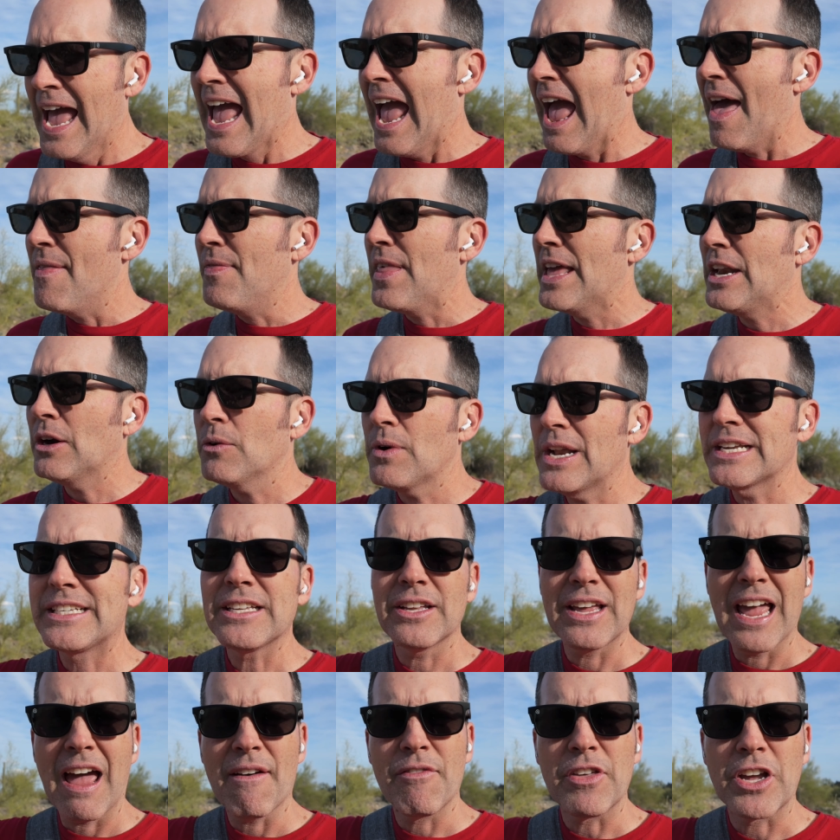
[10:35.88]
and they don't
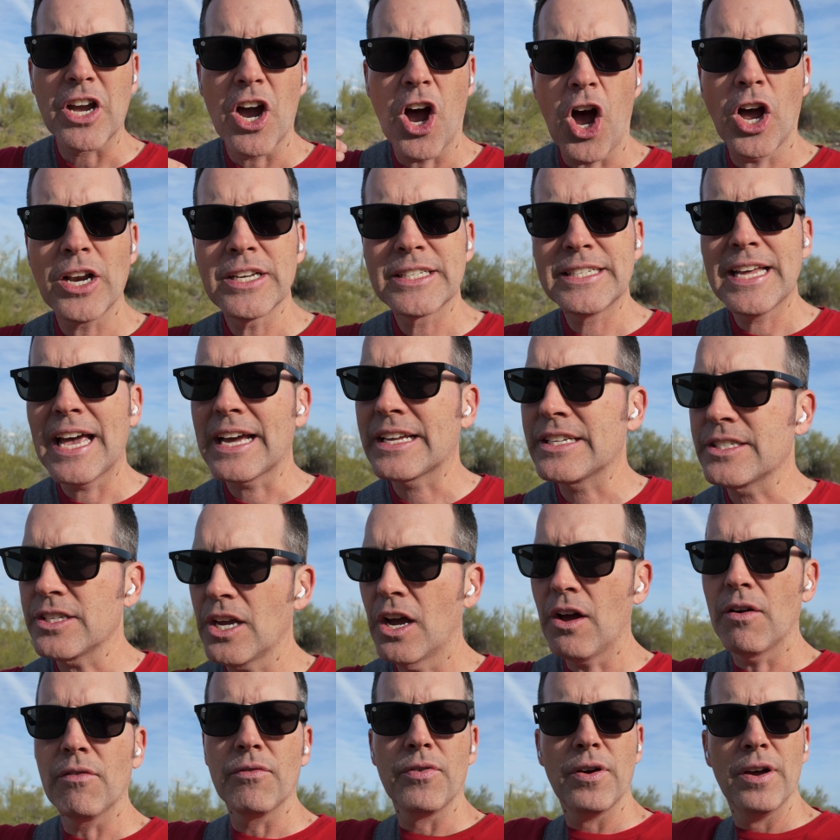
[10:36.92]
necessarily have the context
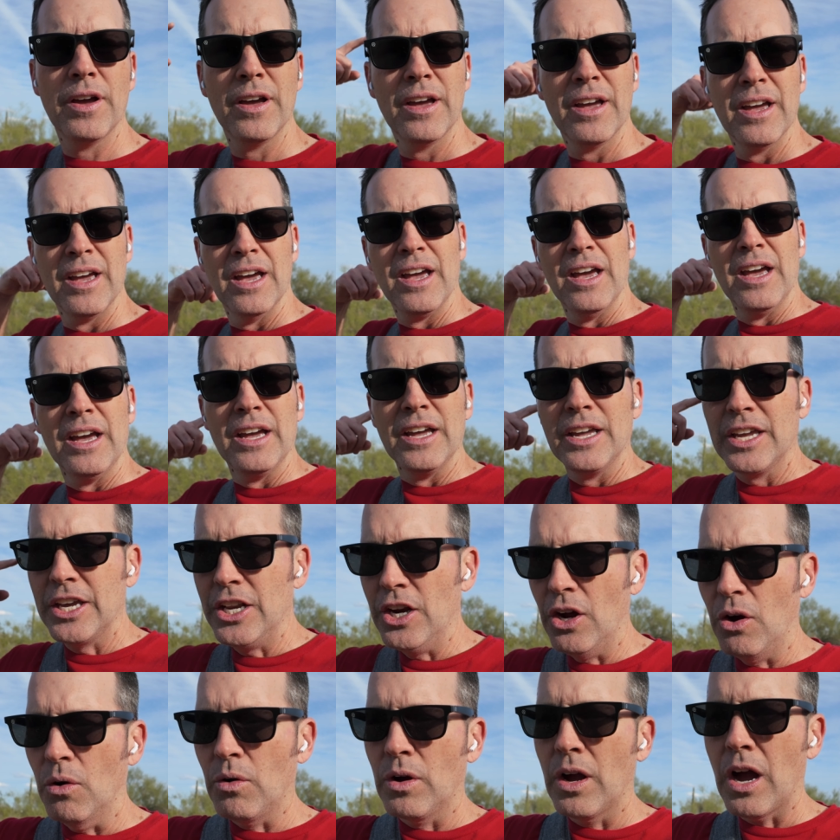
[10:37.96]
of, you
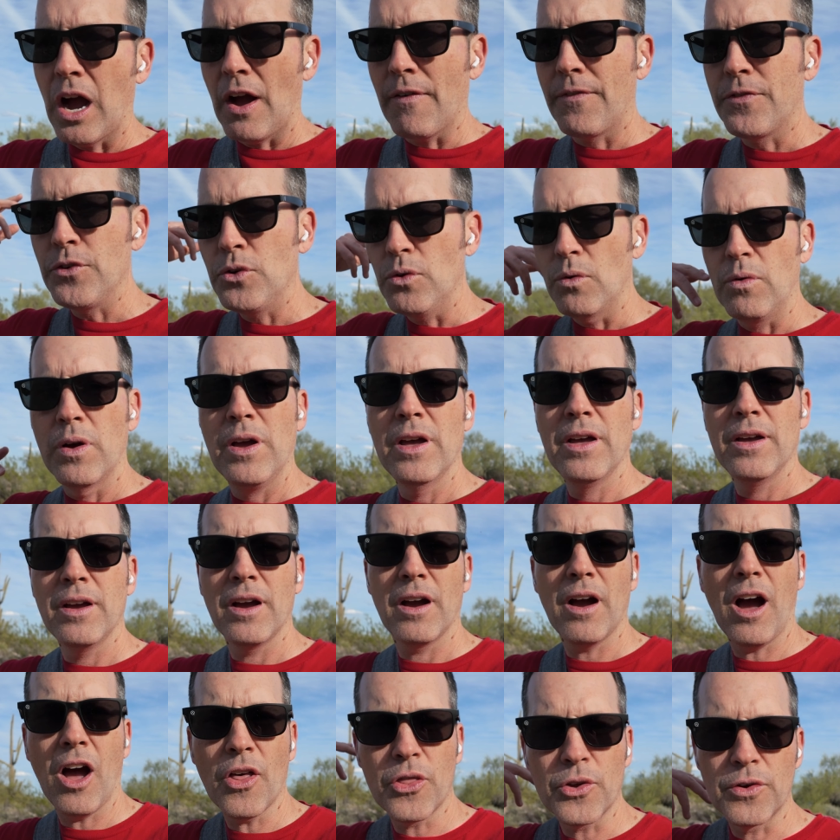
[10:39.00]
know, a few
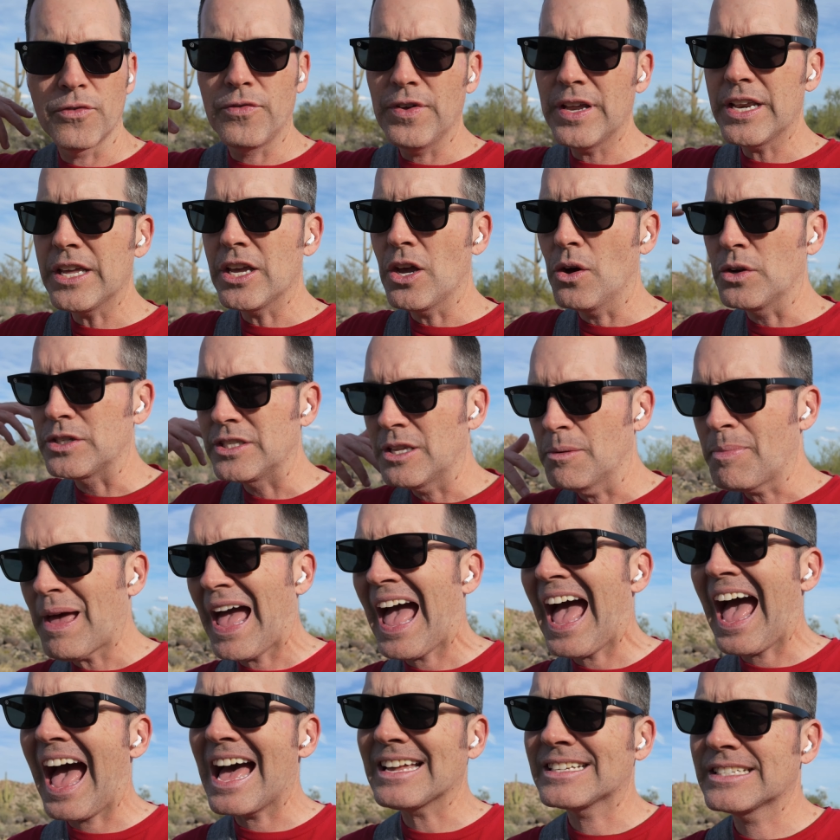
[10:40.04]
other videos in the
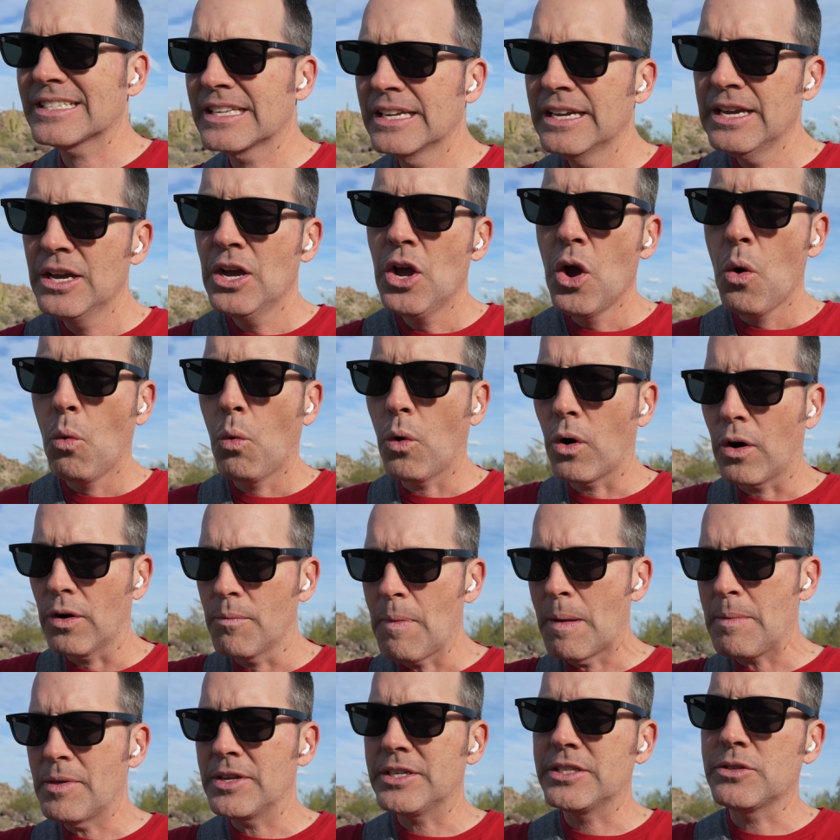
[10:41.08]
past where
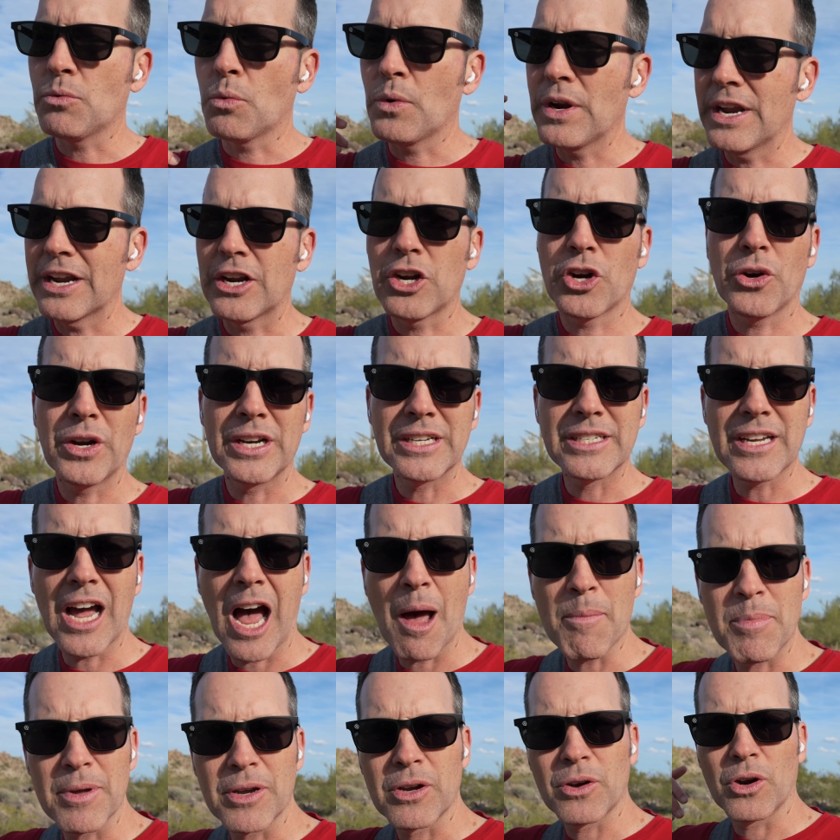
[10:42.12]
maybe this is a reoccurring
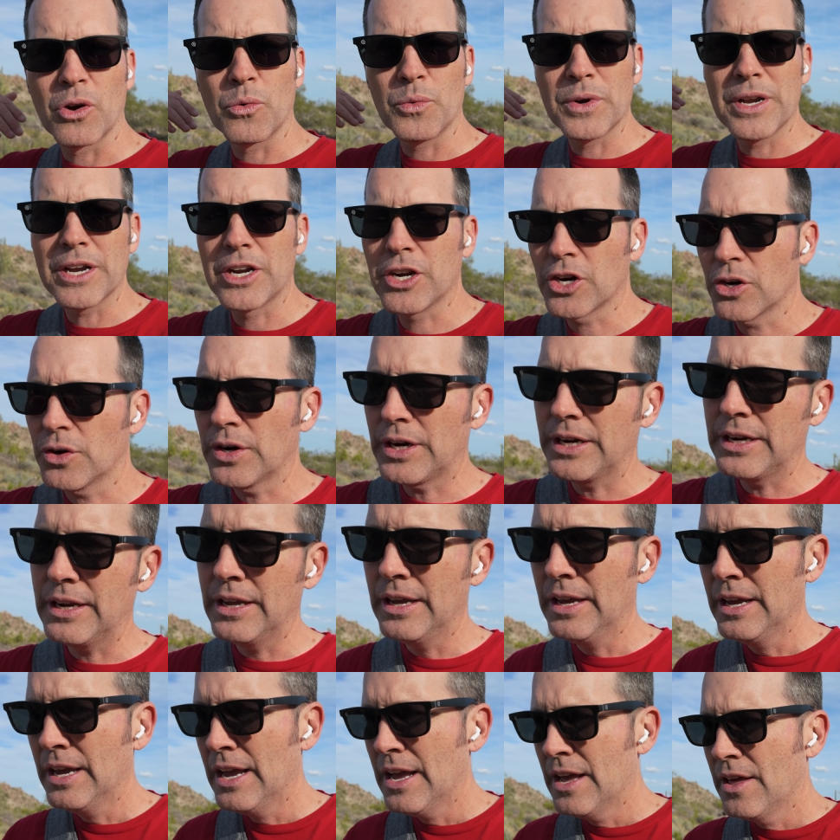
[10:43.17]
topic or a reoccurring
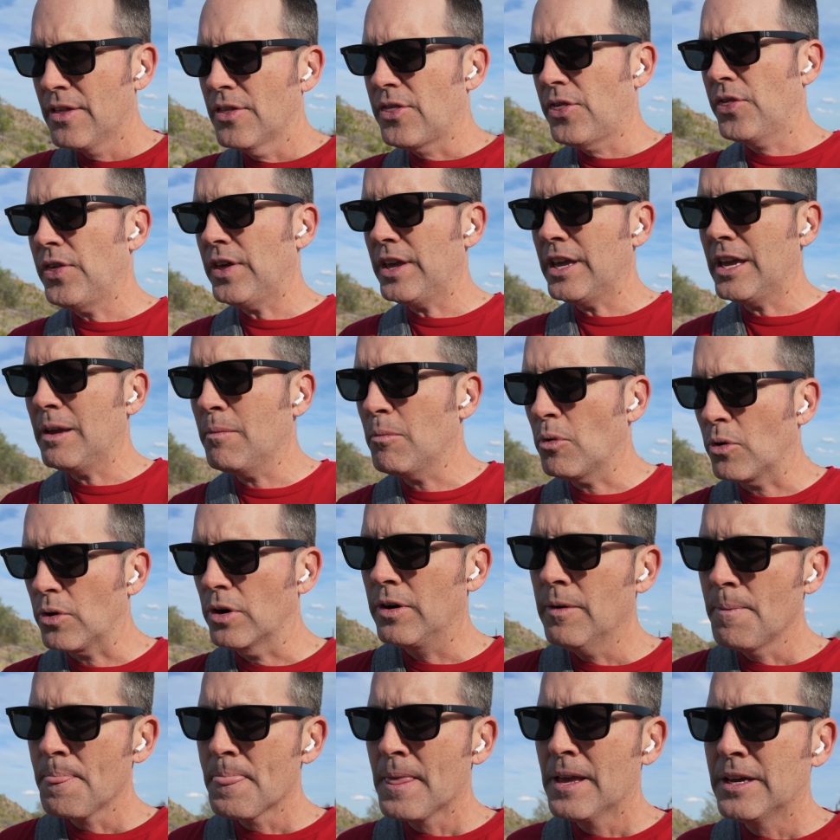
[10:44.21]
theme or
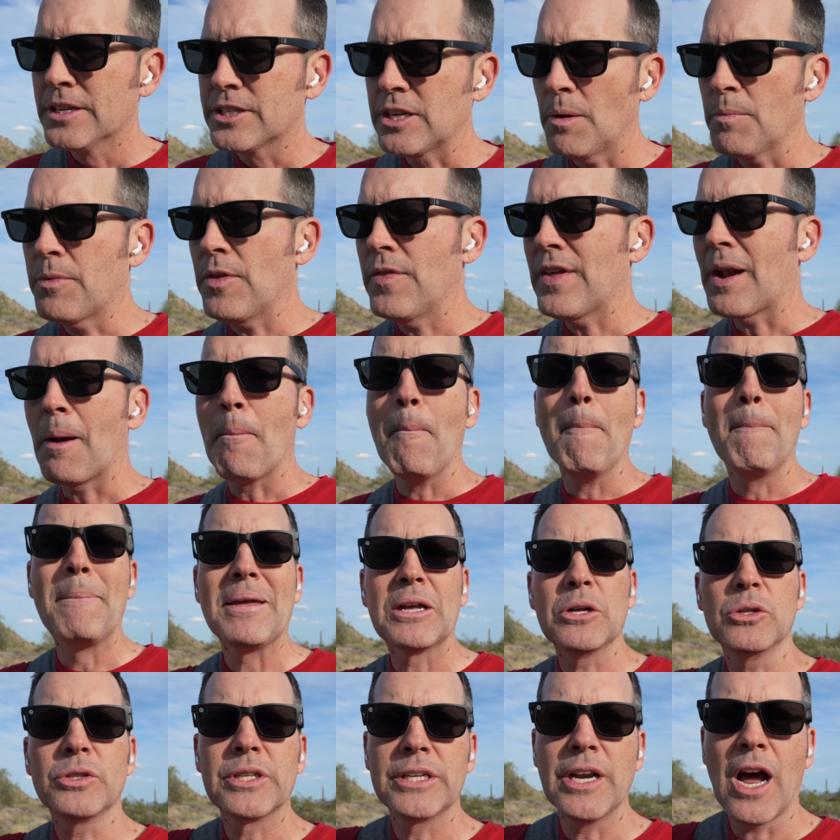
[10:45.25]
something that I'm
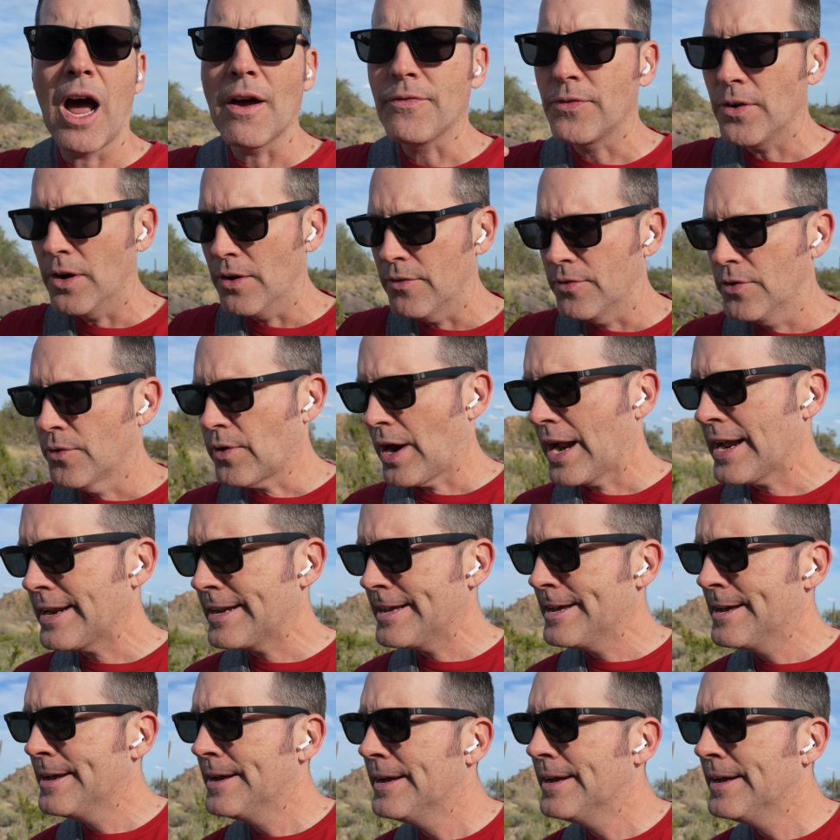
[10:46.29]
building off of, right?